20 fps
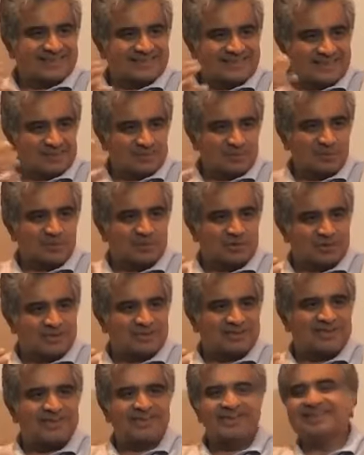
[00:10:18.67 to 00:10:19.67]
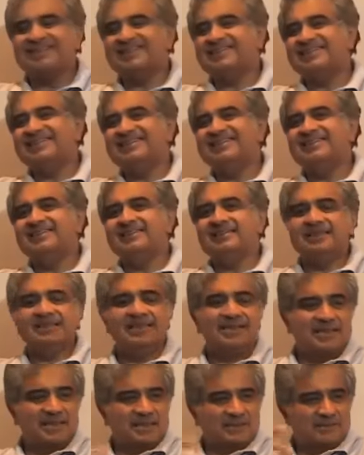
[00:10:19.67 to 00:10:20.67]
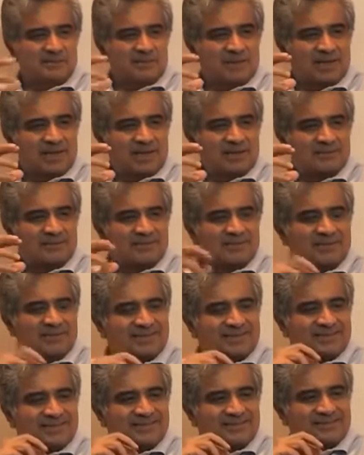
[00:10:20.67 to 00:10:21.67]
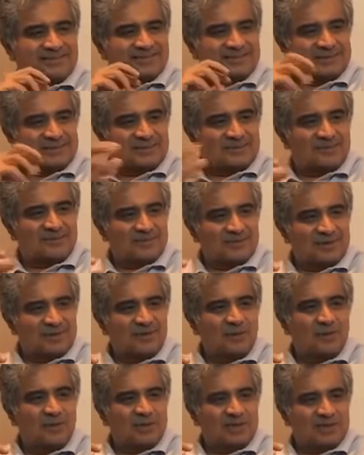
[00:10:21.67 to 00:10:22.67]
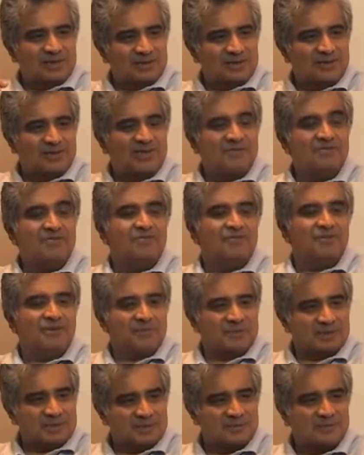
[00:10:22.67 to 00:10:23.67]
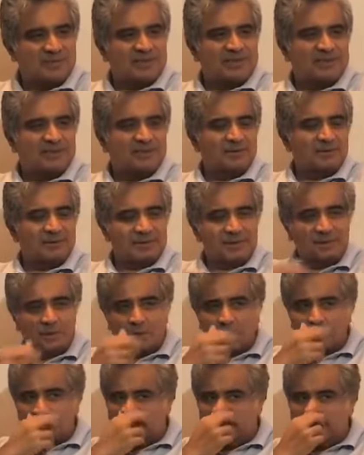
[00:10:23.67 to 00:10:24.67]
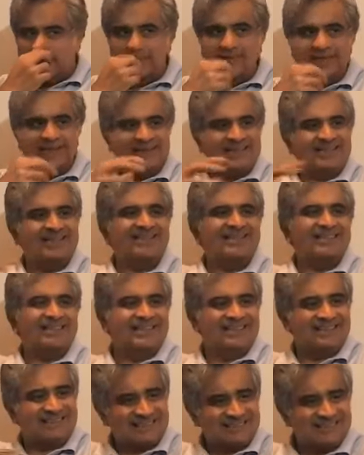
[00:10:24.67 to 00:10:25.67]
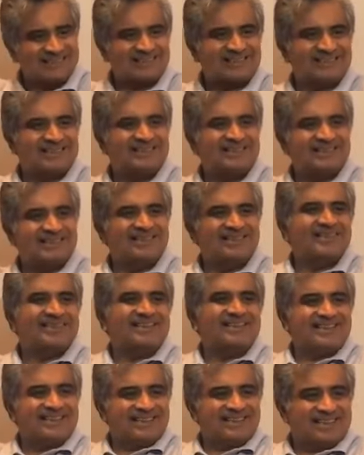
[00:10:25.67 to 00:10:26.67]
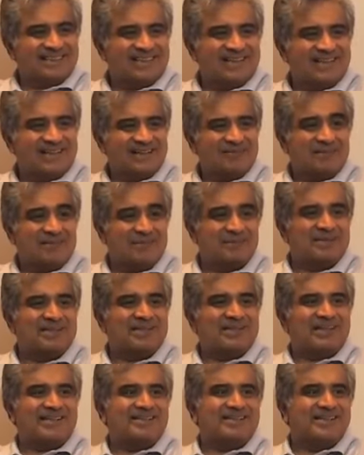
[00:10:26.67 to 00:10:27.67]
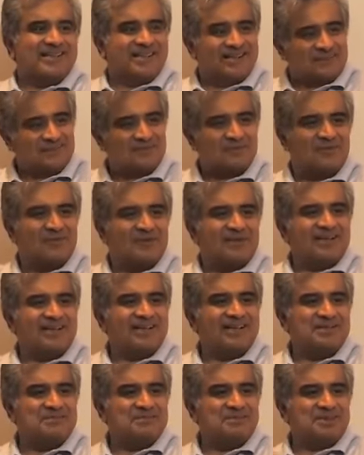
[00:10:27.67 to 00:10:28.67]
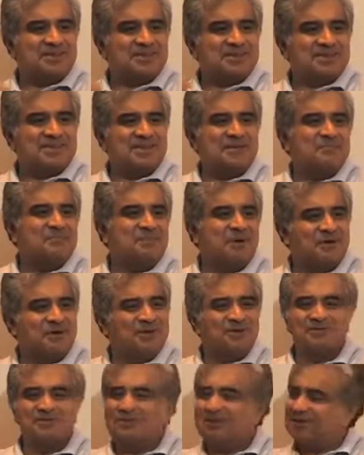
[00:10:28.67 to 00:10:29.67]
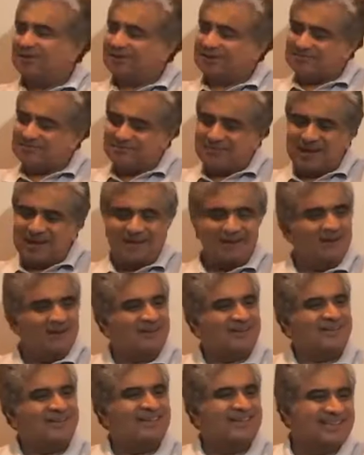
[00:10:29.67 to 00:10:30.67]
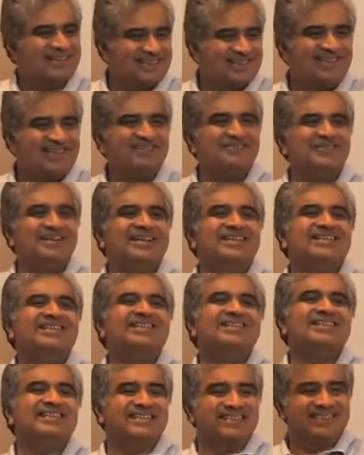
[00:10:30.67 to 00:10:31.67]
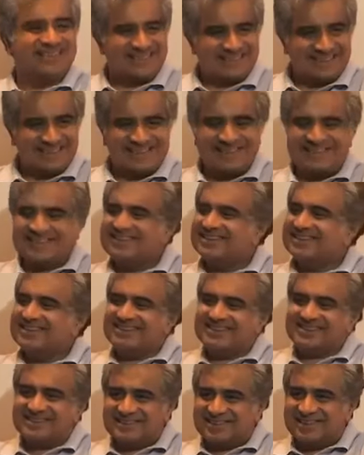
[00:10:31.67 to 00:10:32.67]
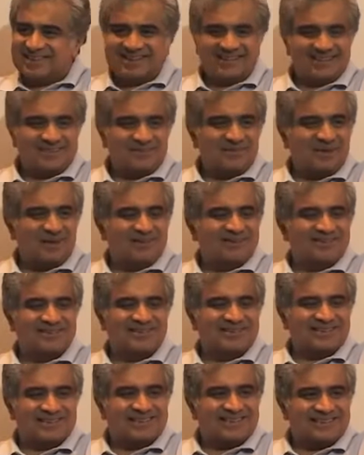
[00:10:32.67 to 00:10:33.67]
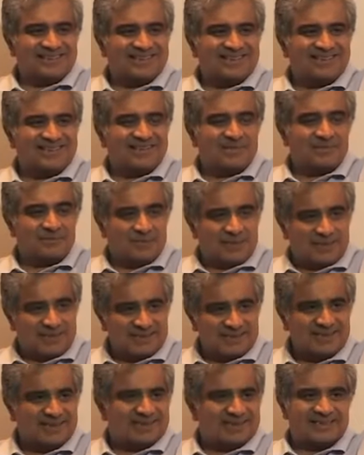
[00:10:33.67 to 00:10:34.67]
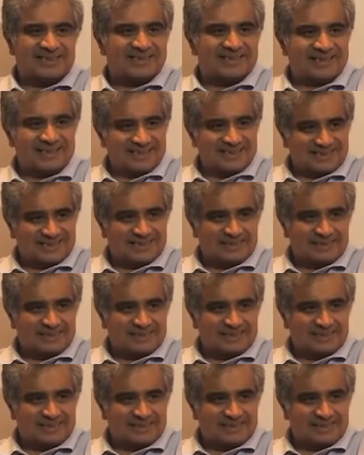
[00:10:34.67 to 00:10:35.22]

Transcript: the emotional side. He'd bring up and you know Gokhale's infamous speech about the court being a let and a hindrance. He'd get everybody's adrenaline flowing, and he put the same point of law and bang on. It went in. So I said, wow, yeah, this is an amazing skill.